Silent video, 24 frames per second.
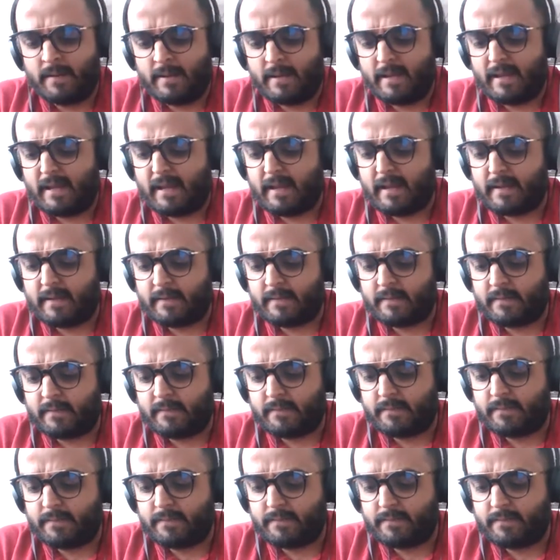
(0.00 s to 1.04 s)

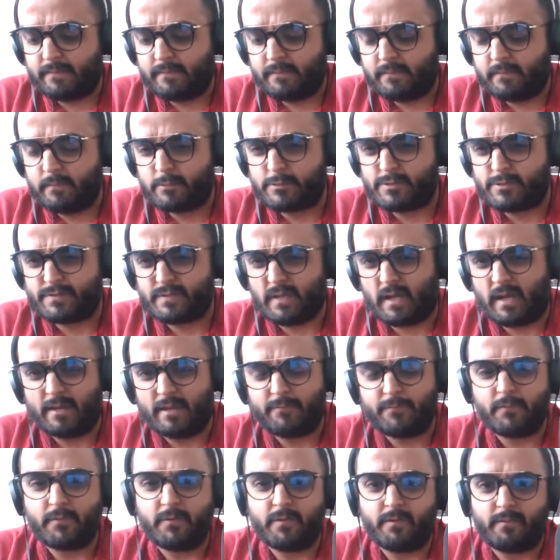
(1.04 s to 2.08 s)
and which is high
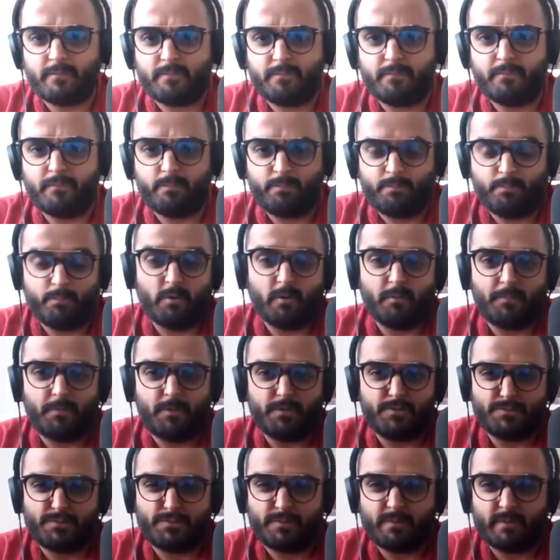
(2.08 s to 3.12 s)
for a
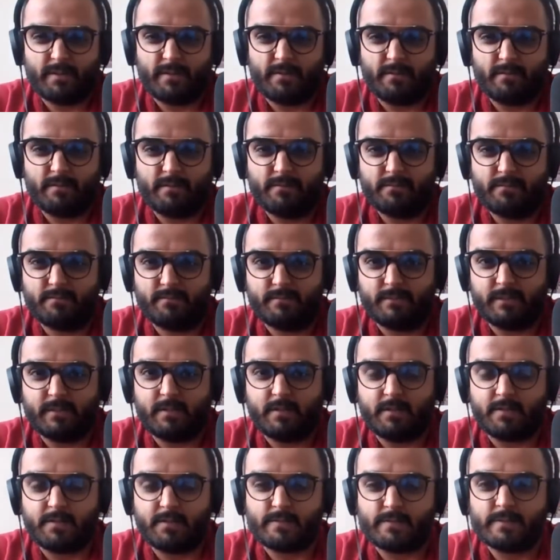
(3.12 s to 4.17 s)
population like like
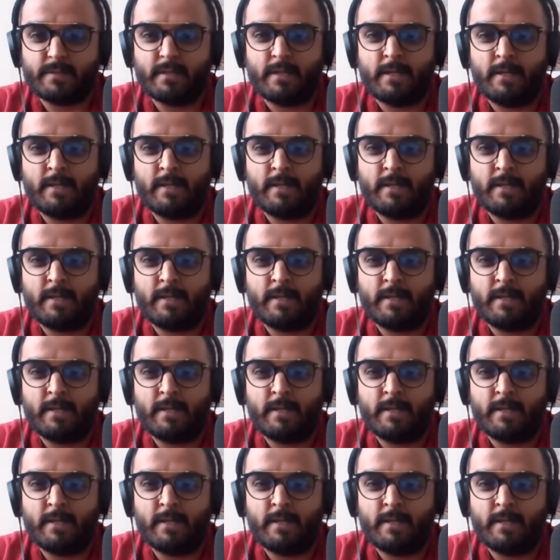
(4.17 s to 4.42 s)
ours